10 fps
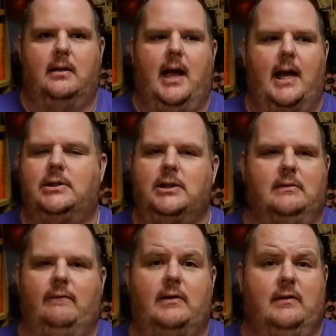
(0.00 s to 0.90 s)
And it just
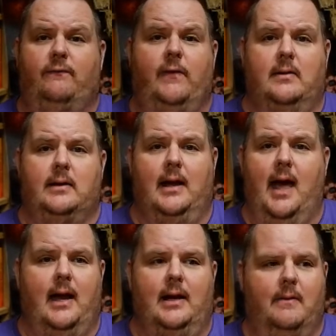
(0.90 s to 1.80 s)
it just fell into line.